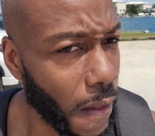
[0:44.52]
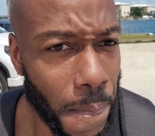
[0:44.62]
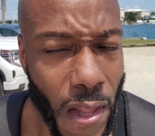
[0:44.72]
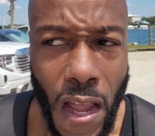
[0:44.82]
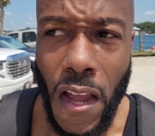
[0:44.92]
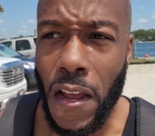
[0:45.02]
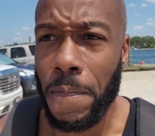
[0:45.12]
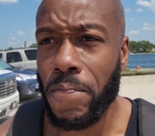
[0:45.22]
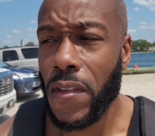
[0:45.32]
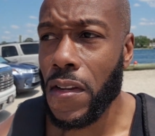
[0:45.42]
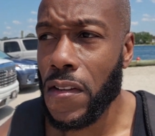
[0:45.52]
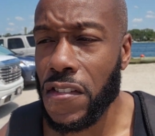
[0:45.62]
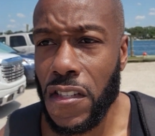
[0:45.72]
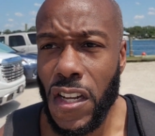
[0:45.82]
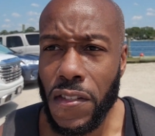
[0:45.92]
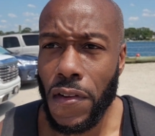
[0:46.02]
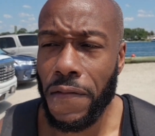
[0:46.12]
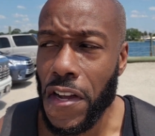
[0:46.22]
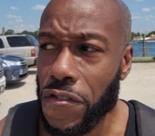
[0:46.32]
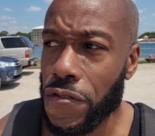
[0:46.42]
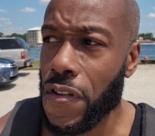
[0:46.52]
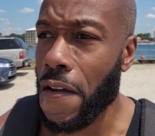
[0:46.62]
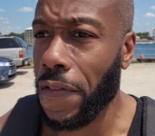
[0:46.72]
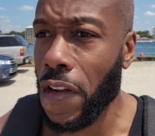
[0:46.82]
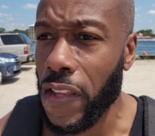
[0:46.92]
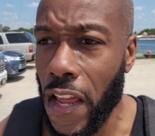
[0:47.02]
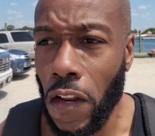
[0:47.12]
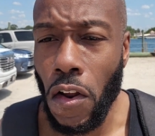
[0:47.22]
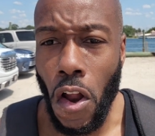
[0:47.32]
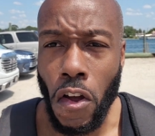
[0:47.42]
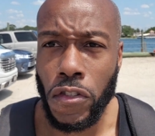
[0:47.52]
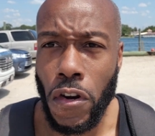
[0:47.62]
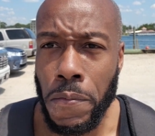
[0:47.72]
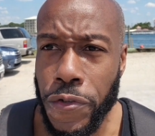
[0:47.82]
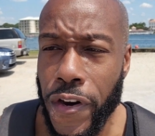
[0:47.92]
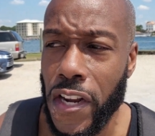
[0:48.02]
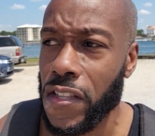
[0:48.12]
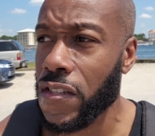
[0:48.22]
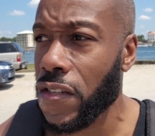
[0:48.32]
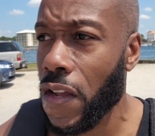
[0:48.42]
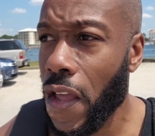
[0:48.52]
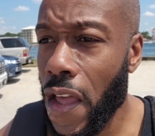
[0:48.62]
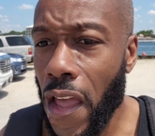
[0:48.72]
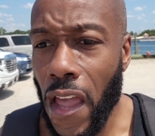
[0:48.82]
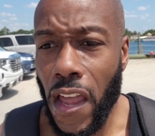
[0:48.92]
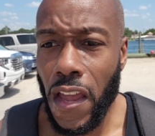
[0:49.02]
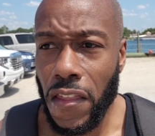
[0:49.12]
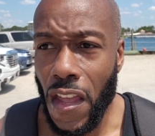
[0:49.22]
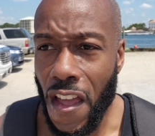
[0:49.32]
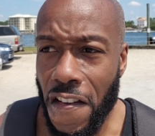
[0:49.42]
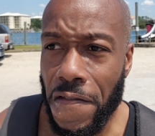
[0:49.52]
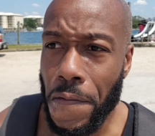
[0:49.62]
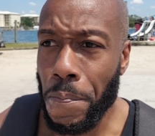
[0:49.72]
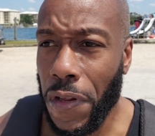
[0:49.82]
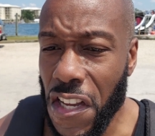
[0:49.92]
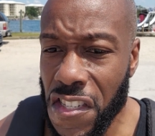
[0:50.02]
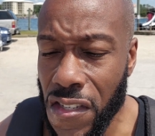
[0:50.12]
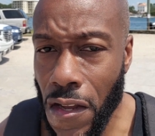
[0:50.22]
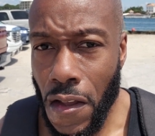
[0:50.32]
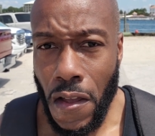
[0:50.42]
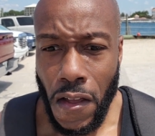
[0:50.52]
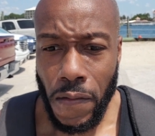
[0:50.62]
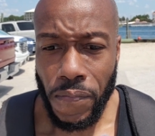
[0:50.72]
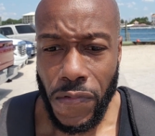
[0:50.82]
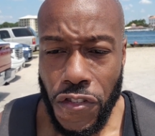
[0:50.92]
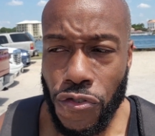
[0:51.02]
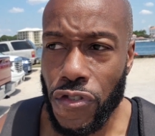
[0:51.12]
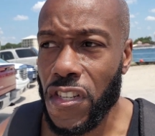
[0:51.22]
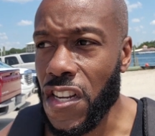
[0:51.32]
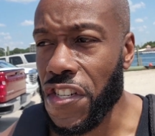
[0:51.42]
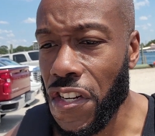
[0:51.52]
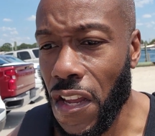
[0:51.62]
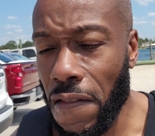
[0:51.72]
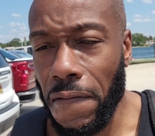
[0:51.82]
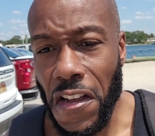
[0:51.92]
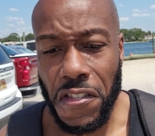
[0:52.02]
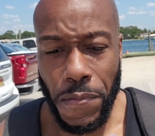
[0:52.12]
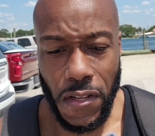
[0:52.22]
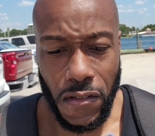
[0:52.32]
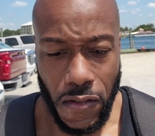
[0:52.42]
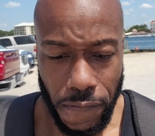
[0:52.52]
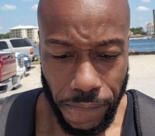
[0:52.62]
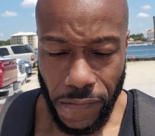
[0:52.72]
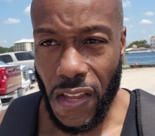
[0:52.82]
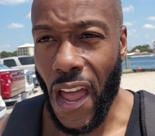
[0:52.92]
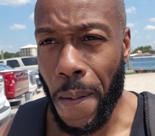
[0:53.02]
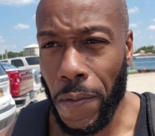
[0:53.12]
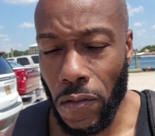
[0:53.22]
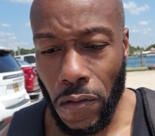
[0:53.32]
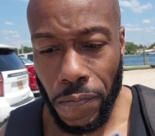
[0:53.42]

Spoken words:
and successful investors have looked at long-term trends, and they have placed strategic investments, capital,